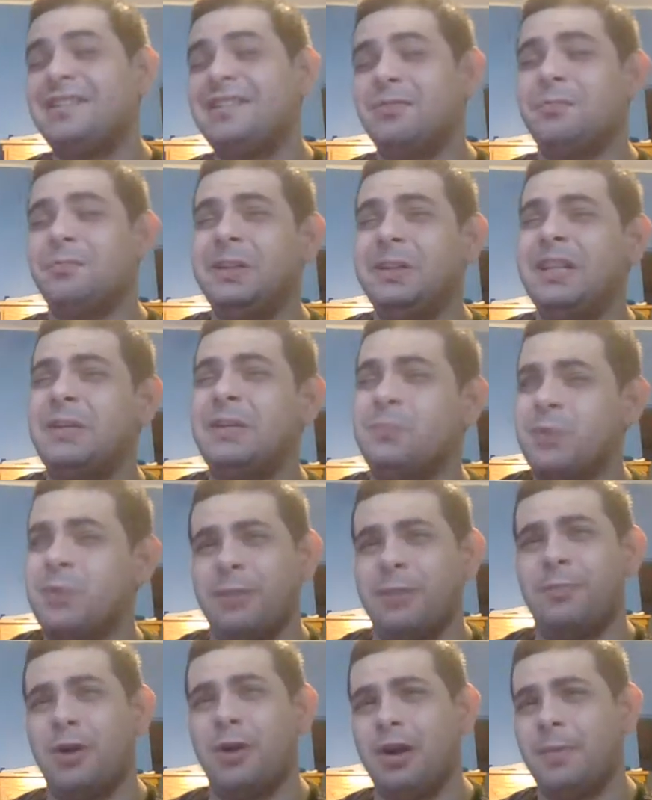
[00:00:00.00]
the really
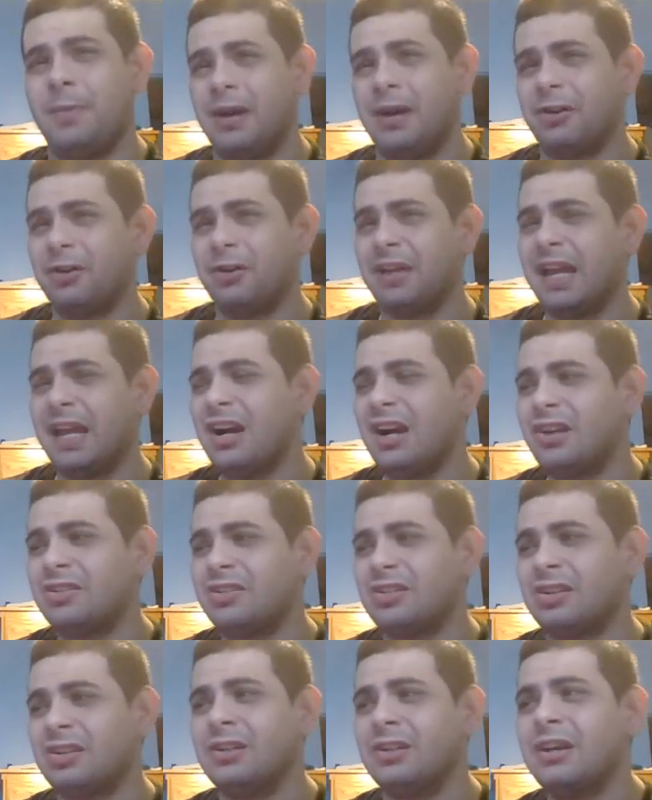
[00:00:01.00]
weird part about her
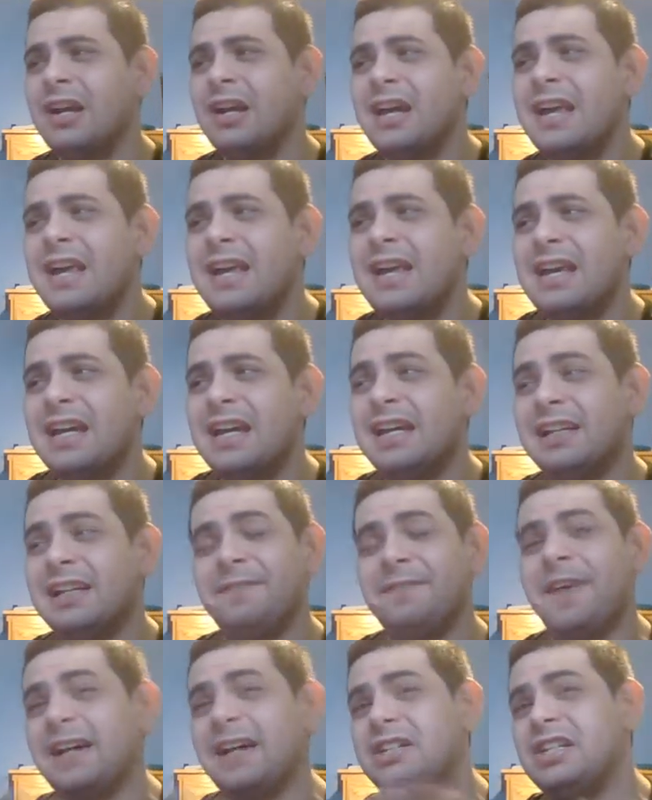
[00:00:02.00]
character is
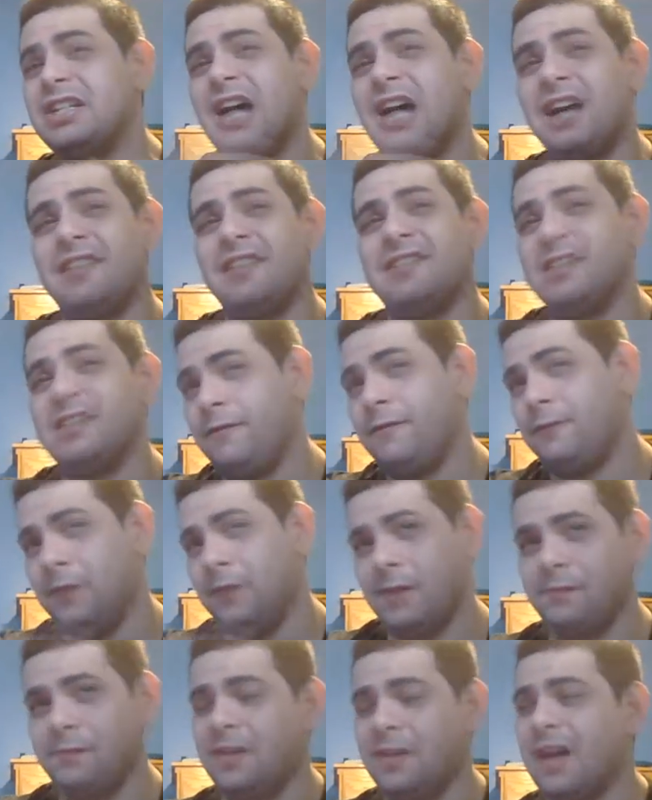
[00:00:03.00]
the fact she constantly
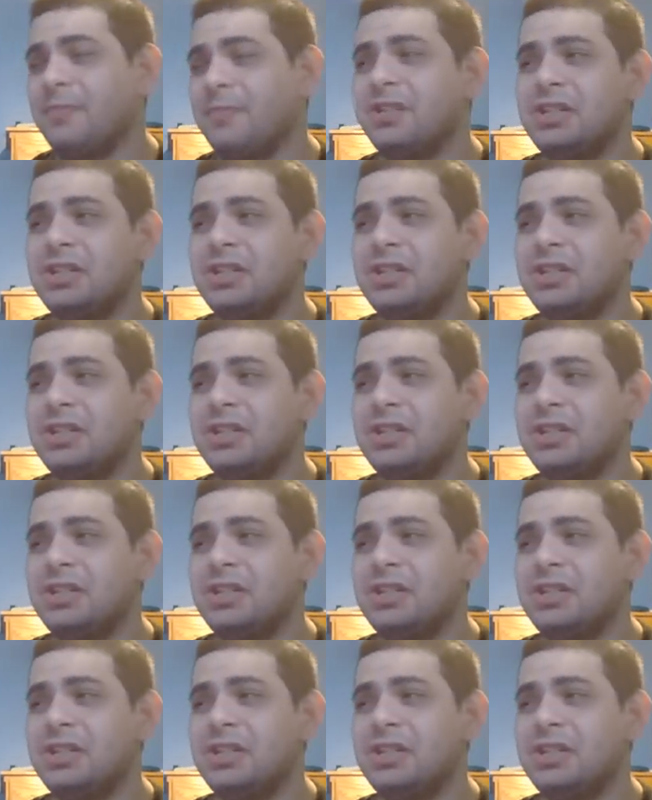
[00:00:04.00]
flip flops.